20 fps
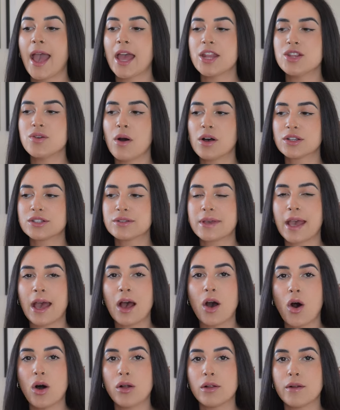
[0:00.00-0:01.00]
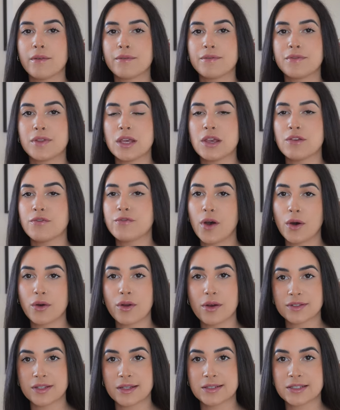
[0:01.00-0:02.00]
and you also get all of the
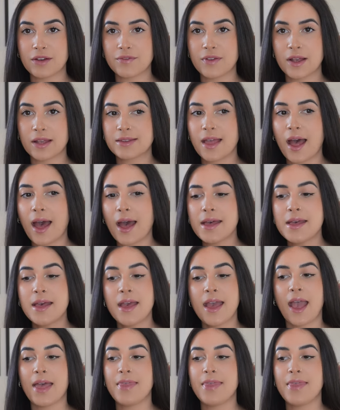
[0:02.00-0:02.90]
photos and stuff like that.